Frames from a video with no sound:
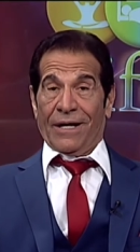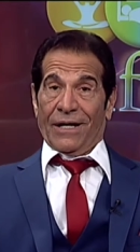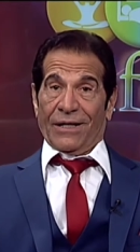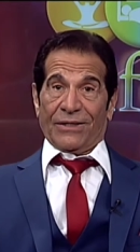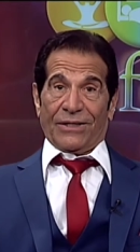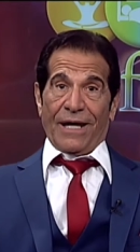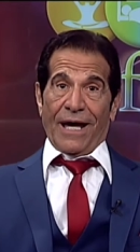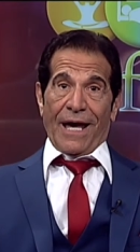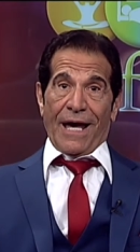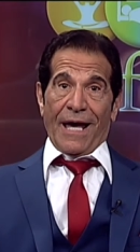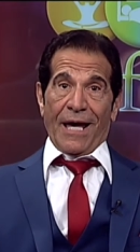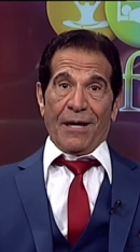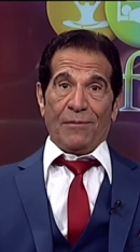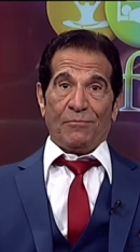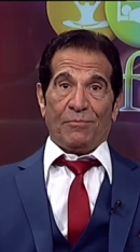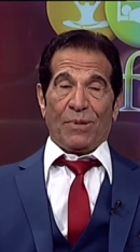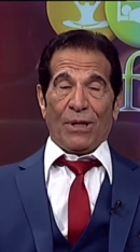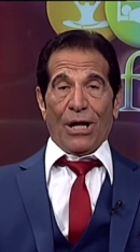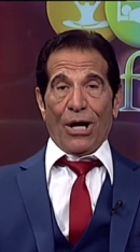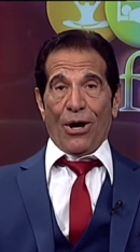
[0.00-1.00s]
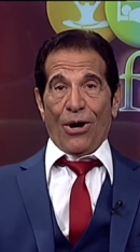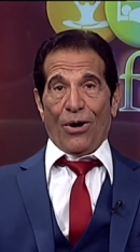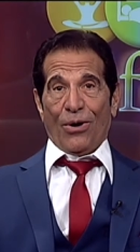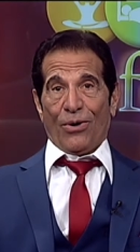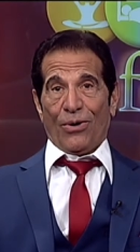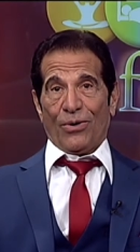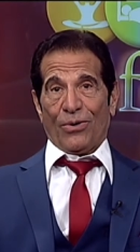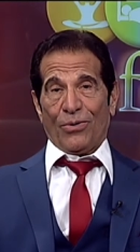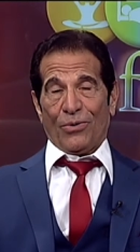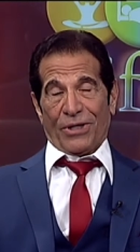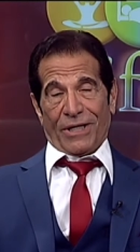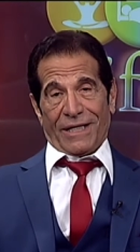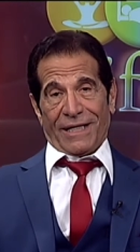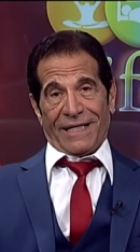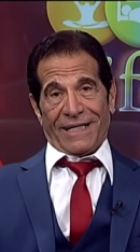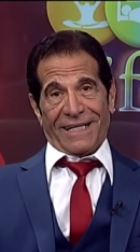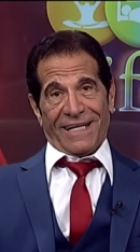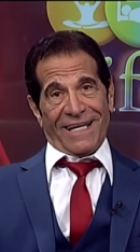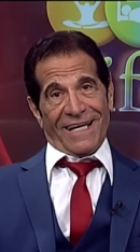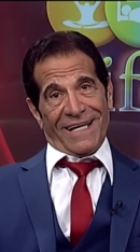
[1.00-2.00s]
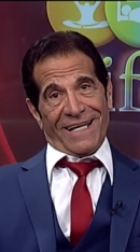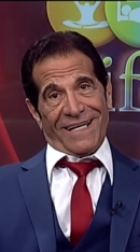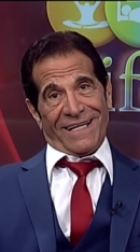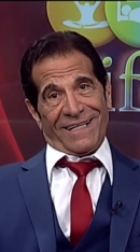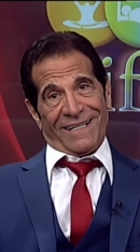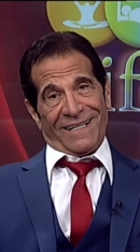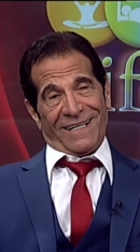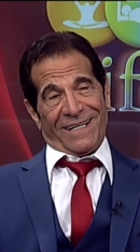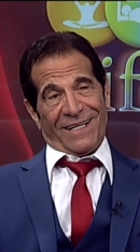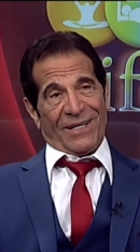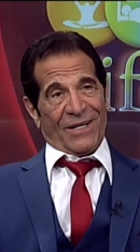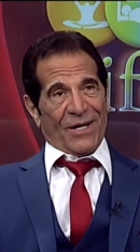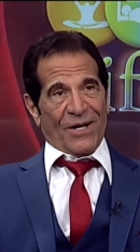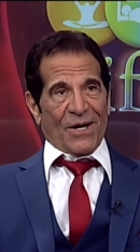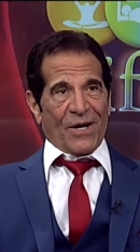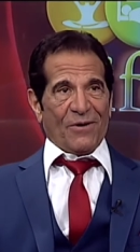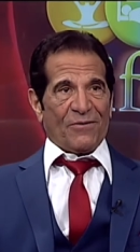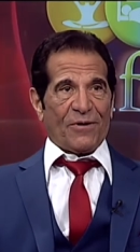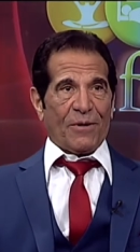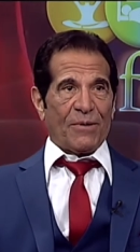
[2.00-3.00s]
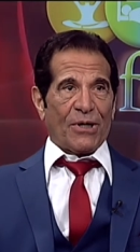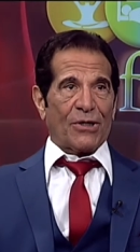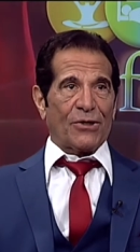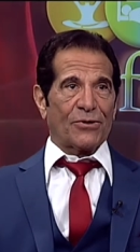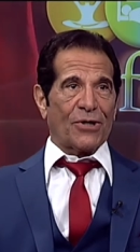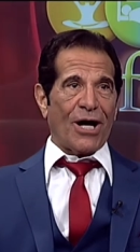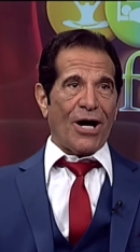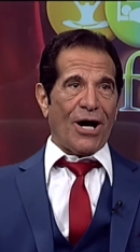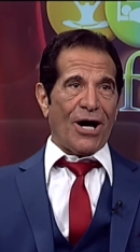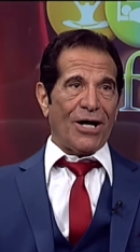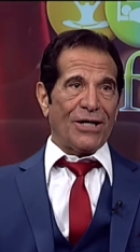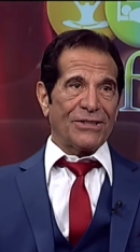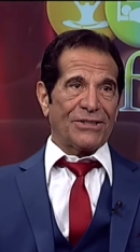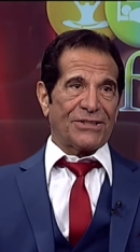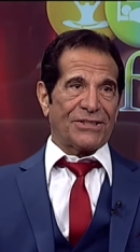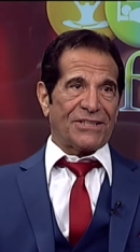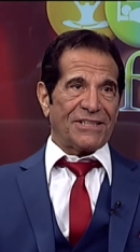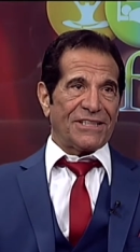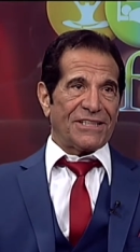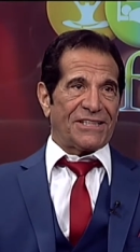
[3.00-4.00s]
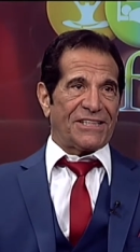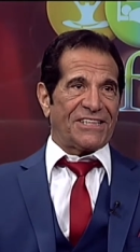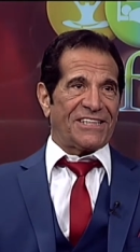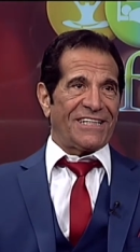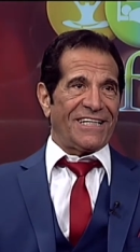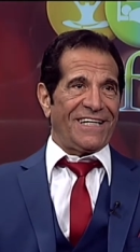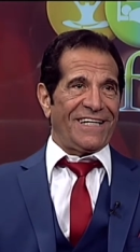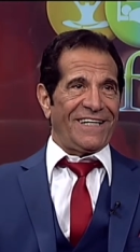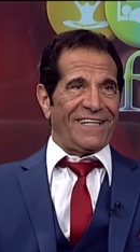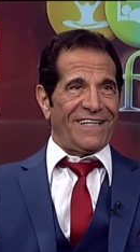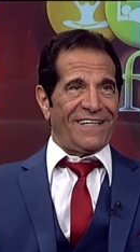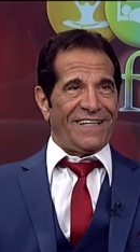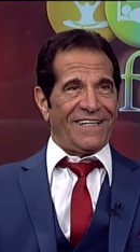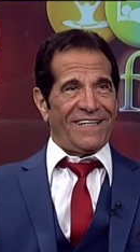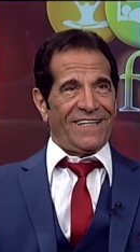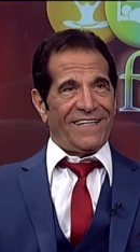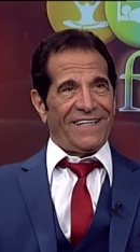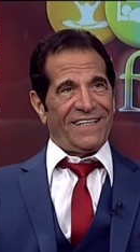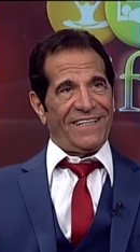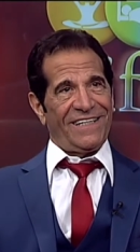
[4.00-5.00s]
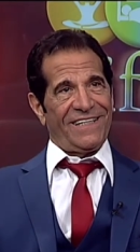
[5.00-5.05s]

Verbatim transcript: came blowing in from across the sea.